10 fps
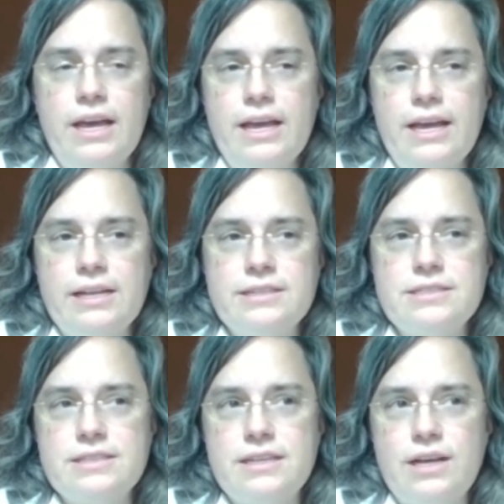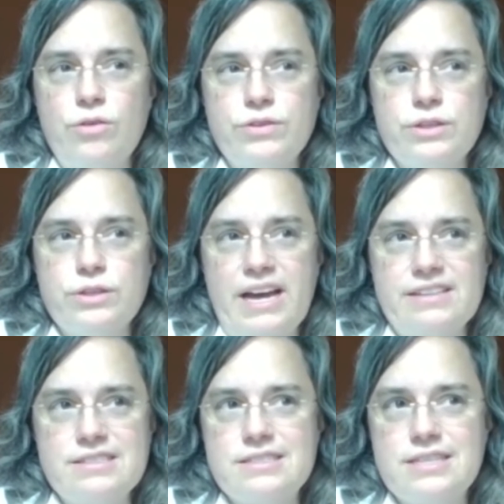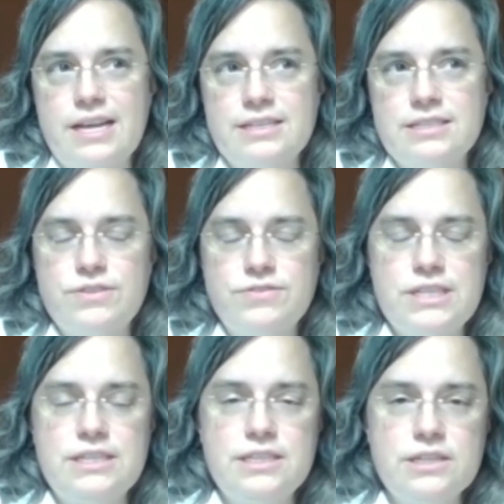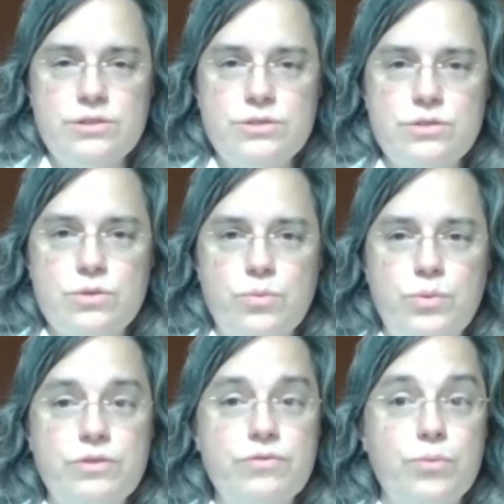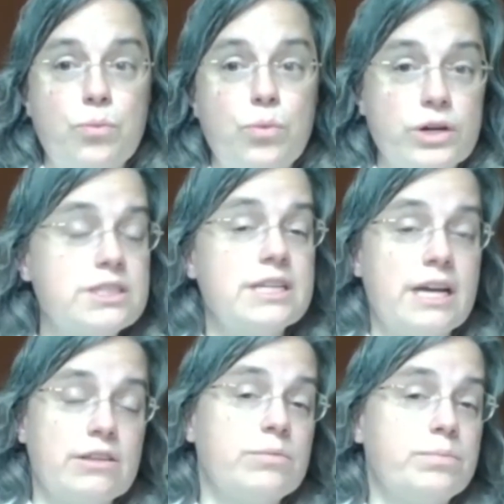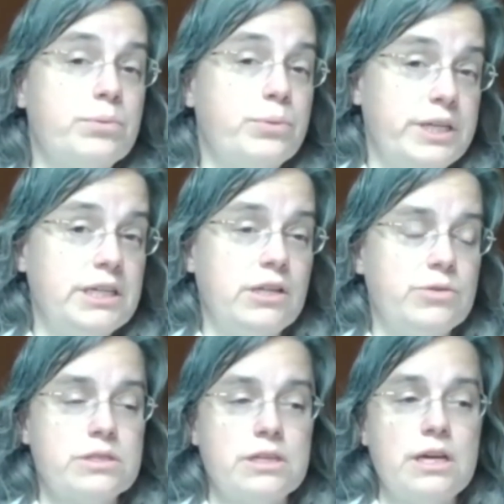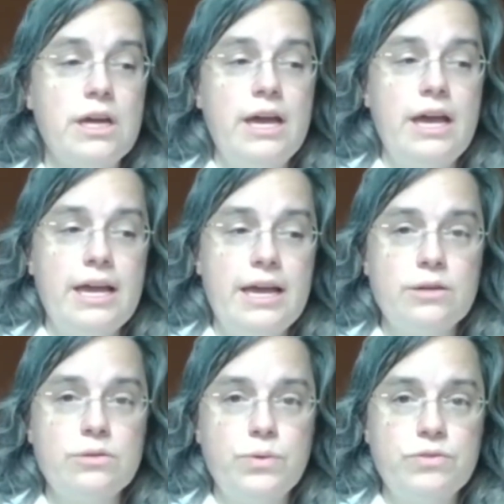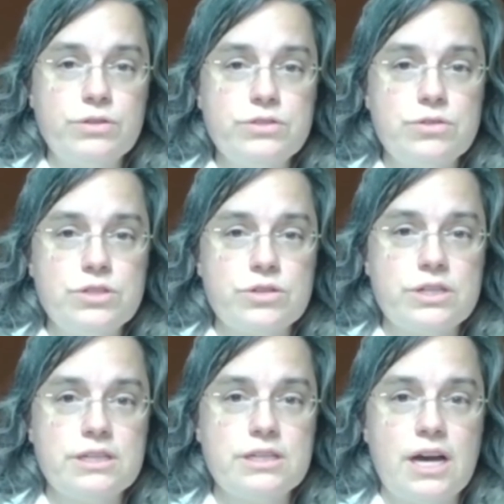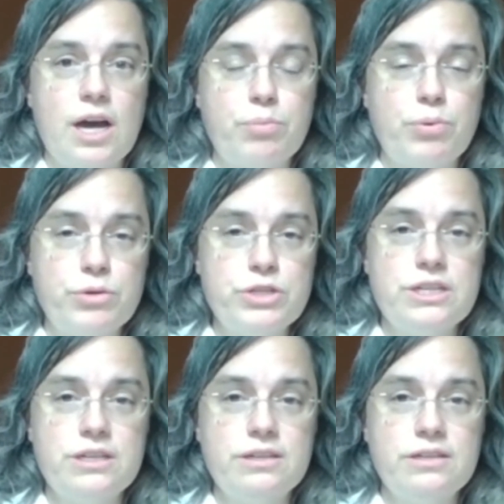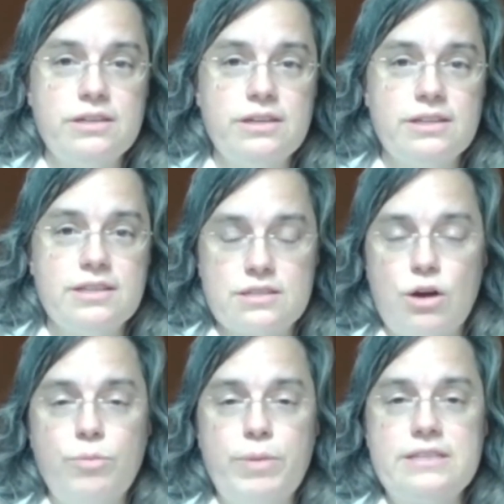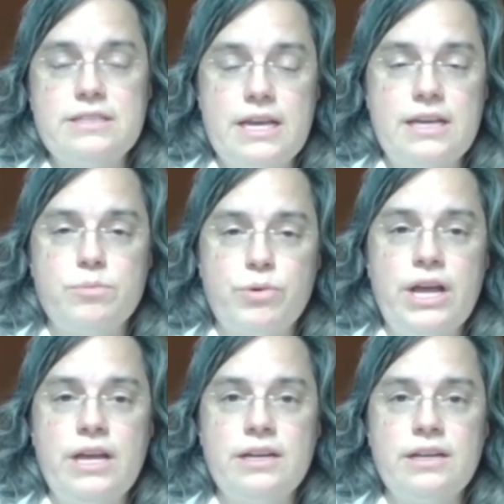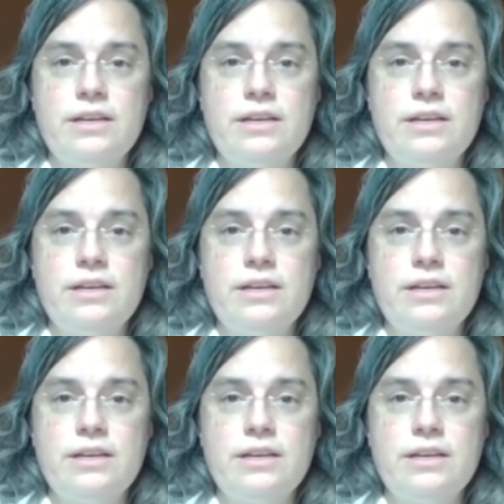And over the past 10 to 15 years, we've worked together pretty closely, and we've also started approaching the skull base and the brain